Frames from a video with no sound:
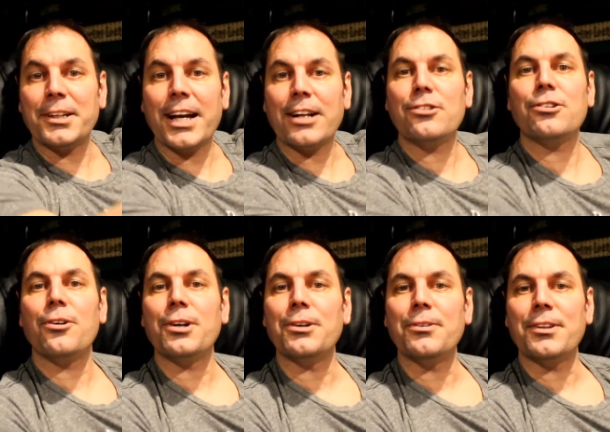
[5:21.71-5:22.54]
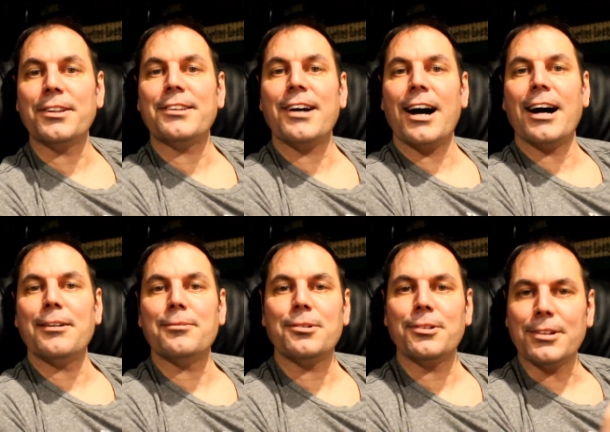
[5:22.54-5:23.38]
but yet showing you the
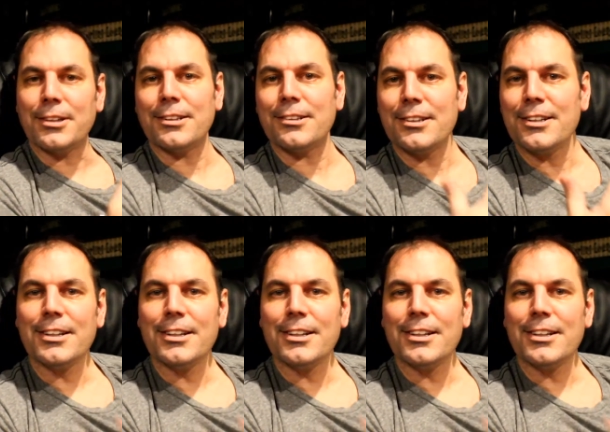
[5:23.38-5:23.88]
time so you can,